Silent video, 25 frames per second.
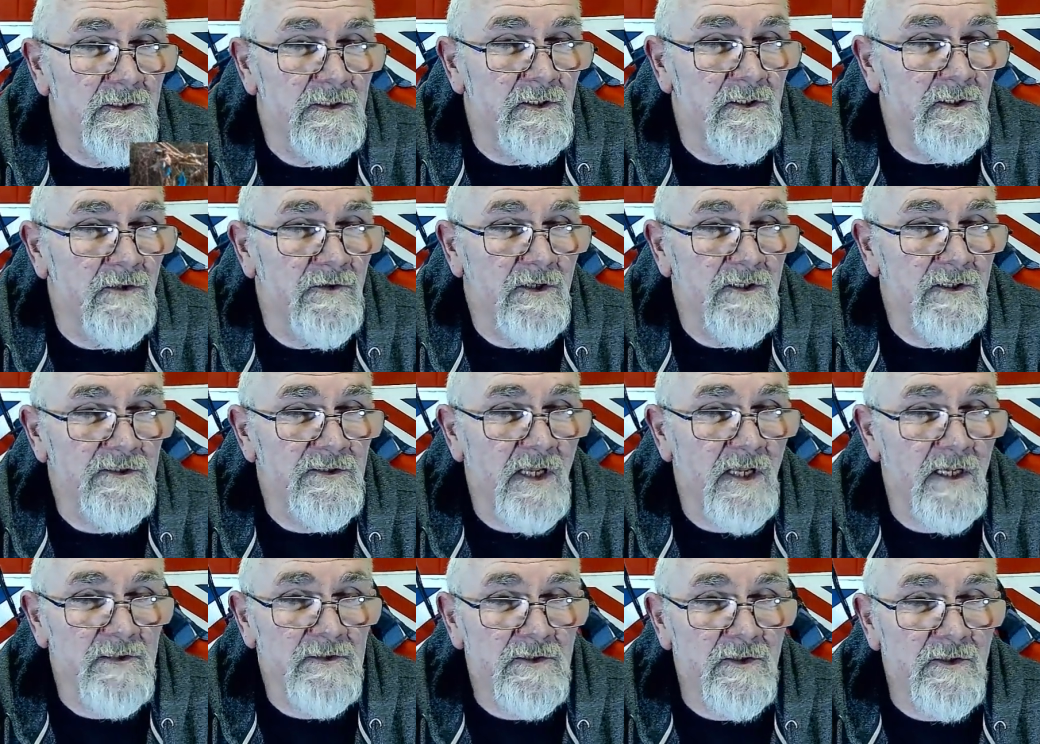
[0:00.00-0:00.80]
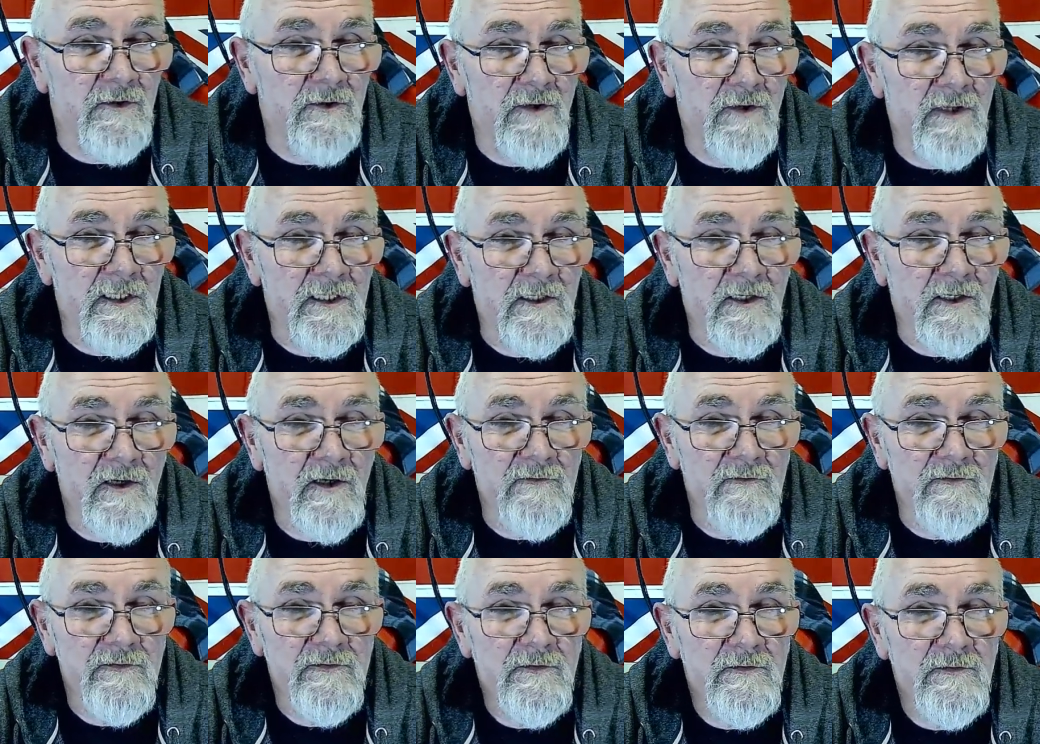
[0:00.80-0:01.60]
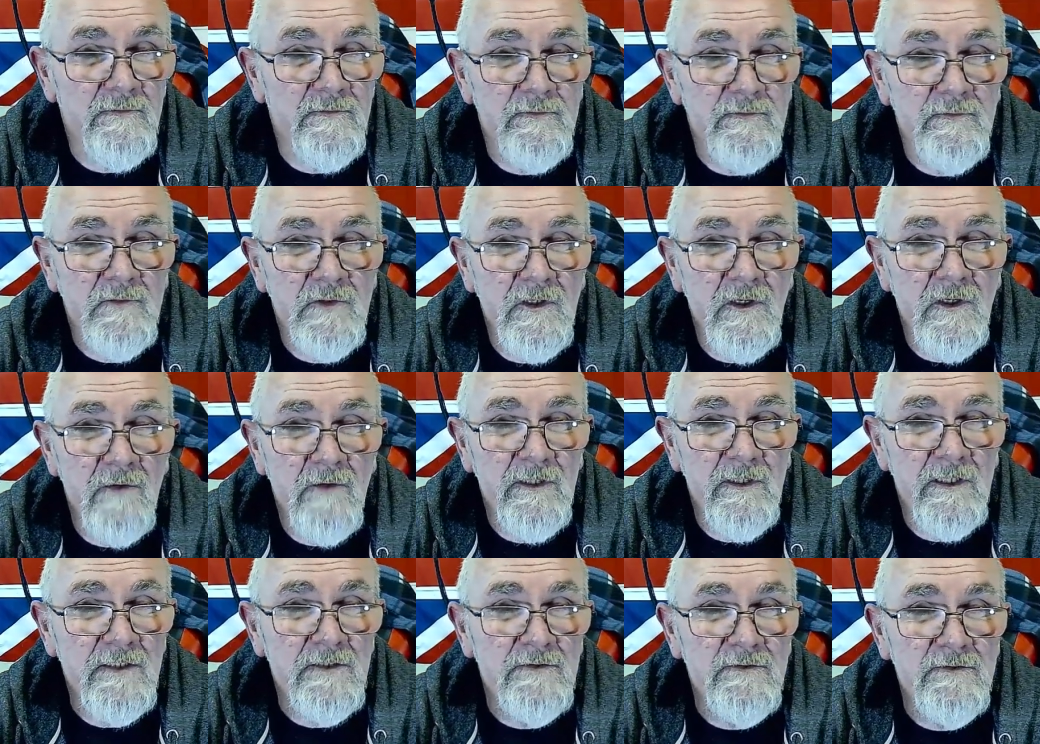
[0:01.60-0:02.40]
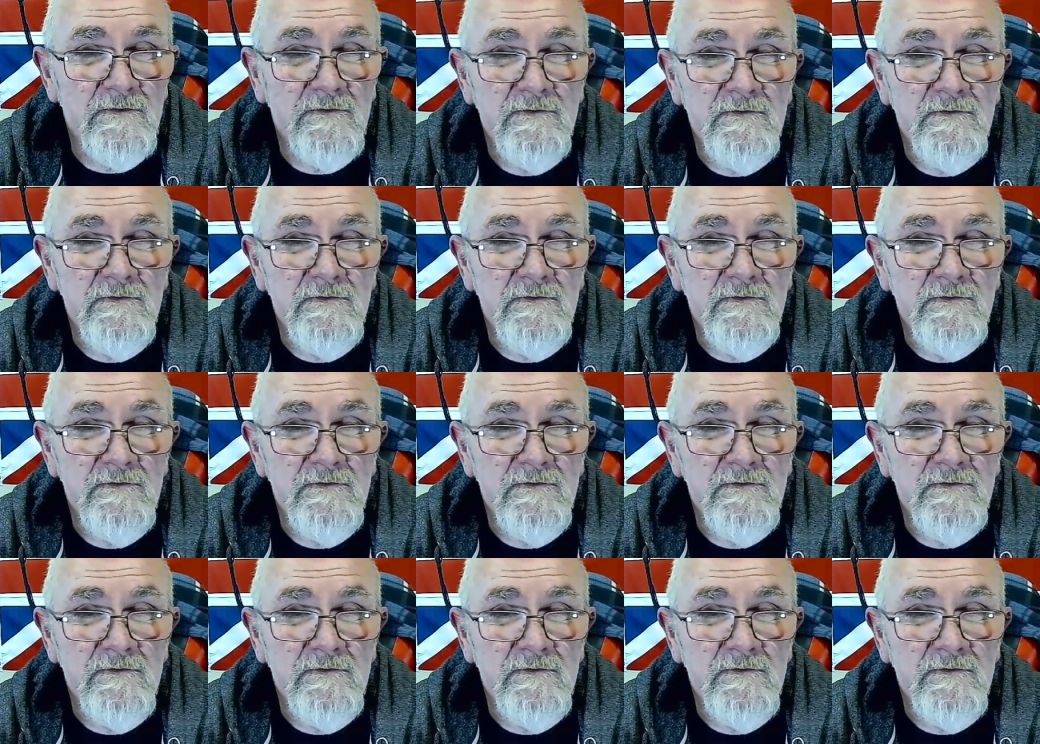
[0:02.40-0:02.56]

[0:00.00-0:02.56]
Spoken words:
know, there's that to think of. I mean,